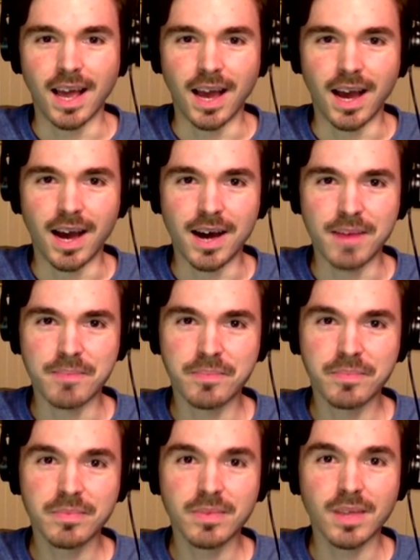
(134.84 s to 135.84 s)

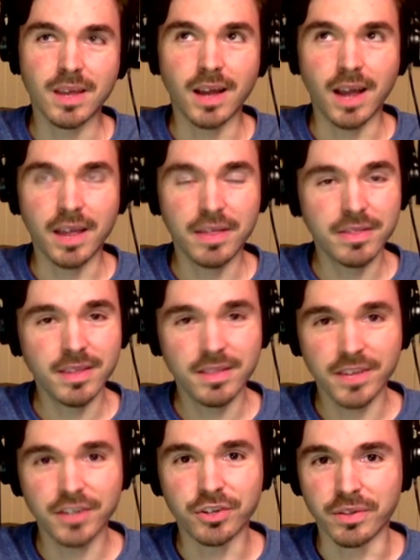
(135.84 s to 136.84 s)
Um, I think
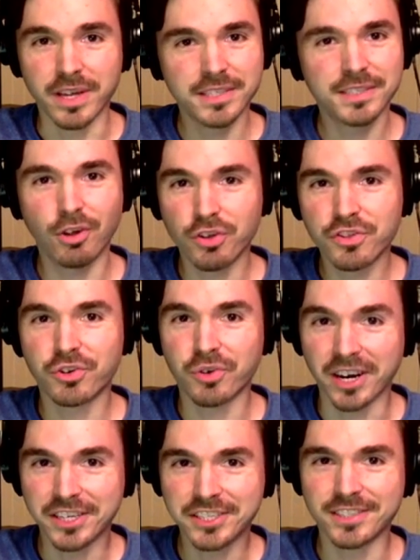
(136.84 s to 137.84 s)
they do. They just follow the
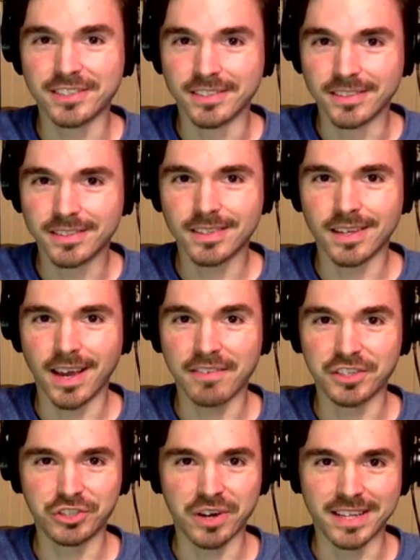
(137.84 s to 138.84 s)
directions. I
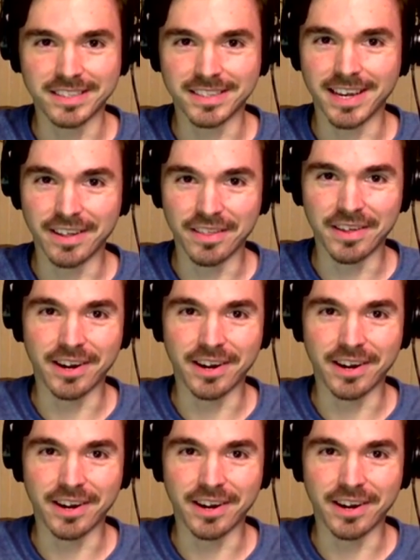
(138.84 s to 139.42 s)
have a translator